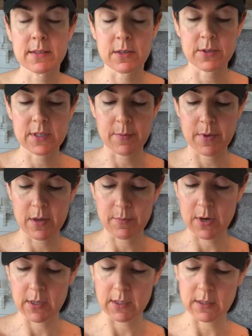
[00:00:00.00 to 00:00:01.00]
So some of them
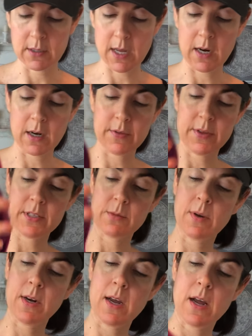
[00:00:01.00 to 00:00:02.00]
are a little longer. This
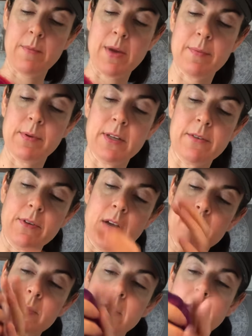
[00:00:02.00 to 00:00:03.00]
one, I believe,
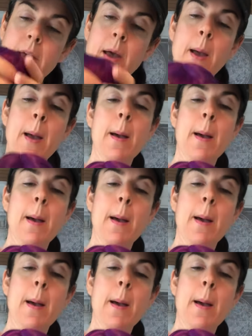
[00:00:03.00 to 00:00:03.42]
comes to the